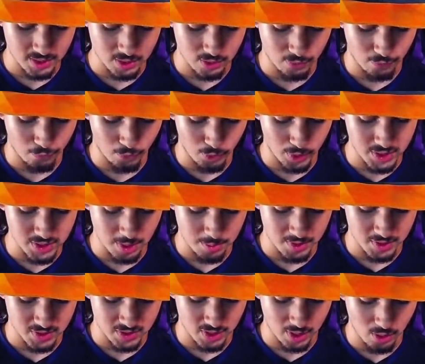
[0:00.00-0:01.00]
Let's freeze up
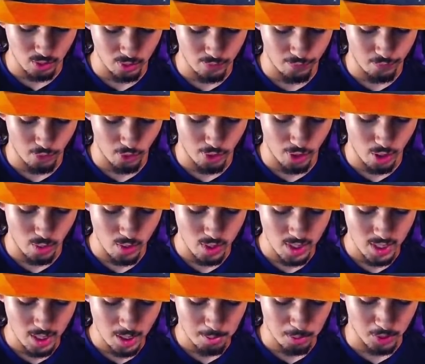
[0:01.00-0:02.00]
the single Inferno.
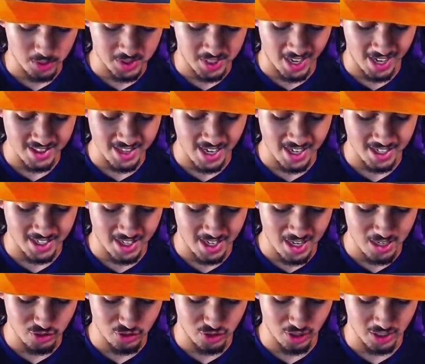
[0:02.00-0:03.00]
Protect that
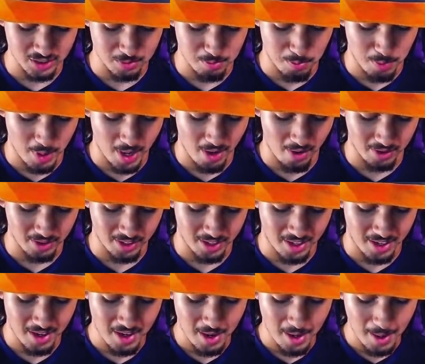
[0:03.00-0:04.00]
King just
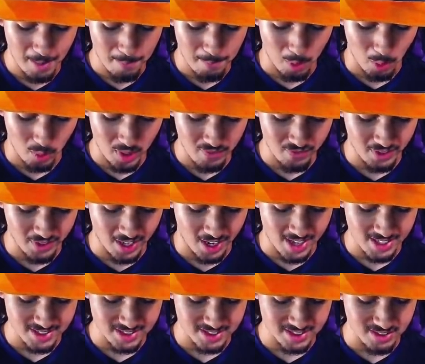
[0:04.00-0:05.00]
barely. But we've
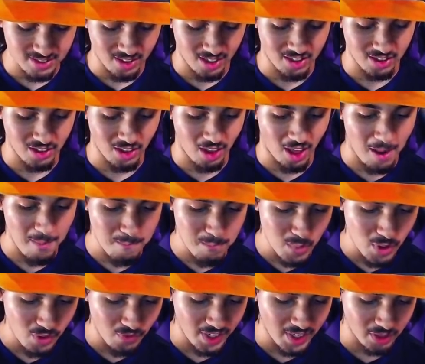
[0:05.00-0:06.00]
got still a lot
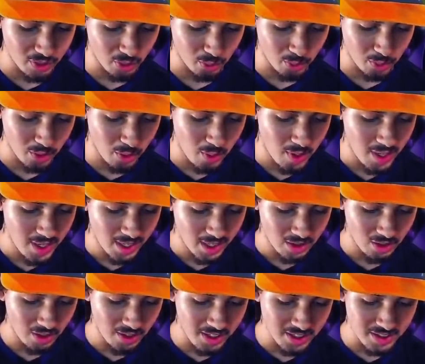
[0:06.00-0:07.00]
moving through.
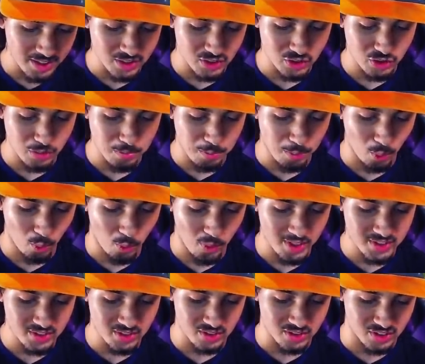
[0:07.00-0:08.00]
Look at the Super
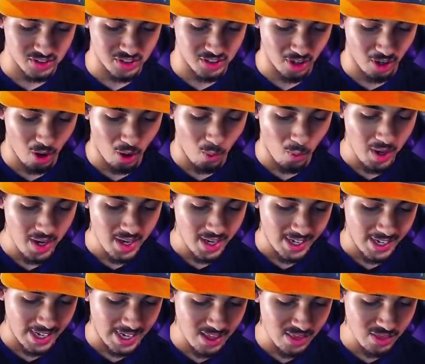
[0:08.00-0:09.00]
Wizards go
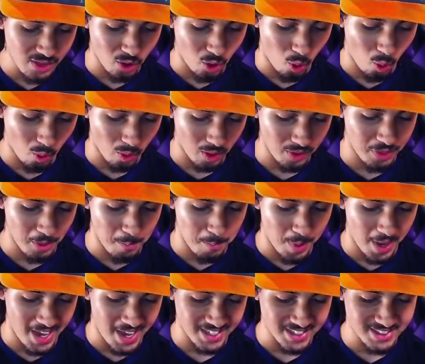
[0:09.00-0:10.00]
in the core of the
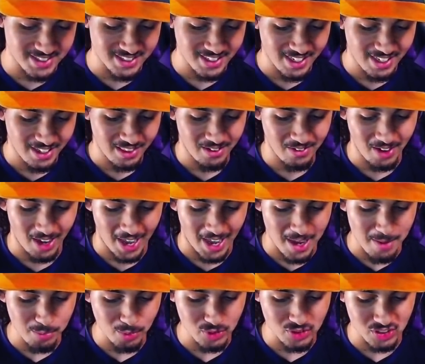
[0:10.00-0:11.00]
base. They're
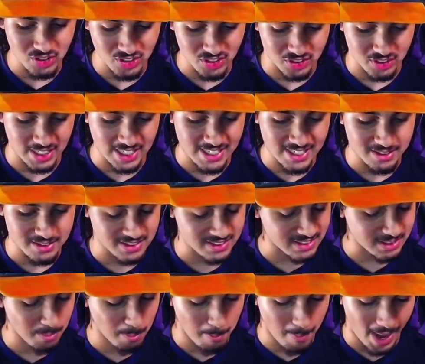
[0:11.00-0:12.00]
able to just
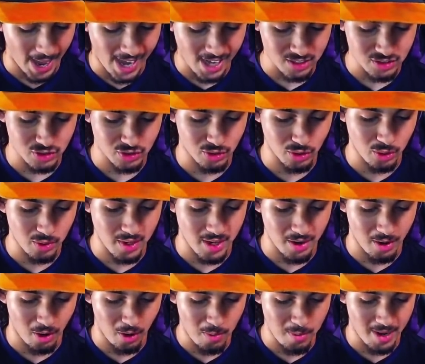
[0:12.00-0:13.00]
smash through
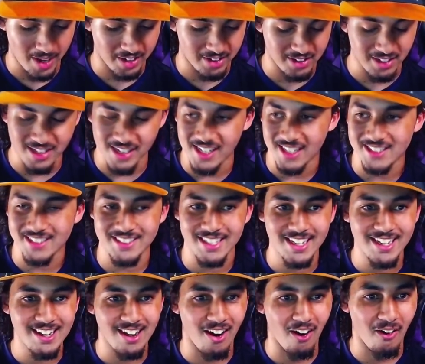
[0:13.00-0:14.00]
it. Oh my goodness.
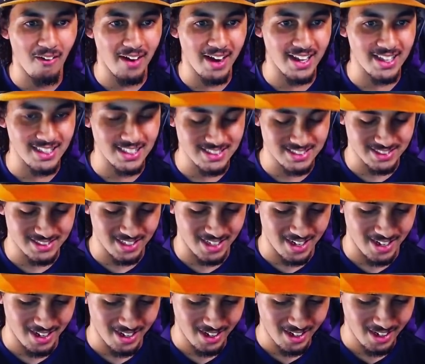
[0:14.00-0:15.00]
Alright, let's see.